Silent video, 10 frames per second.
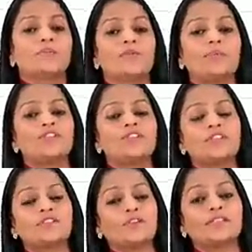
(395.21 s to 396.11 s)
probably
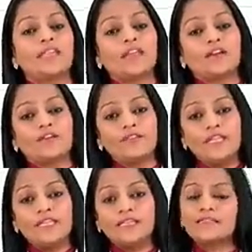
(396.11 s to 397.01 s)
just for the sake of
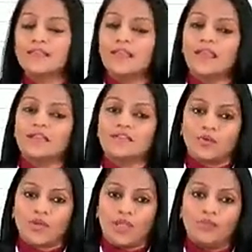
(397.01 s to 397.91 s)
neatness, it is
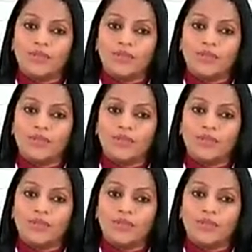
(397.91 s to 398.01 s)
okay.